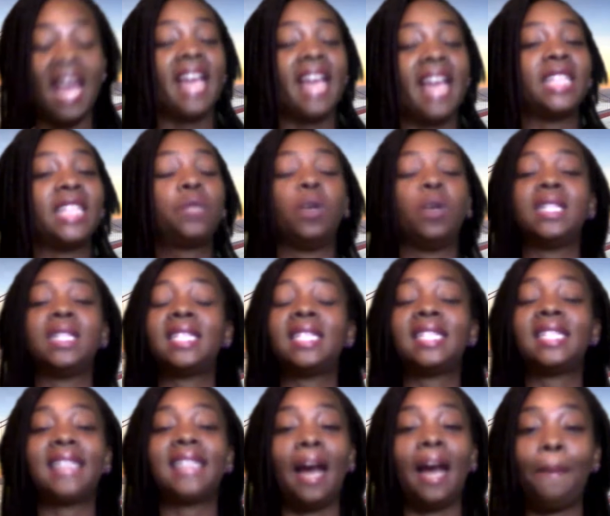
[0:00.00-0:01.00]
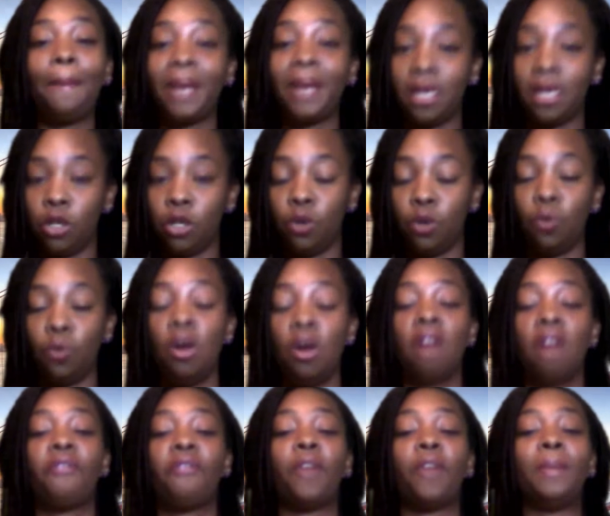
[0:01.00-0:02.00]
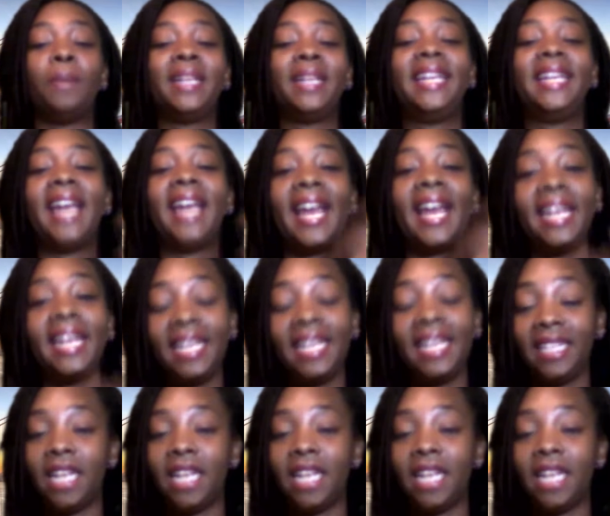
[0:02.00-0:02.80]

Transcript: It's what's stopping you from gaining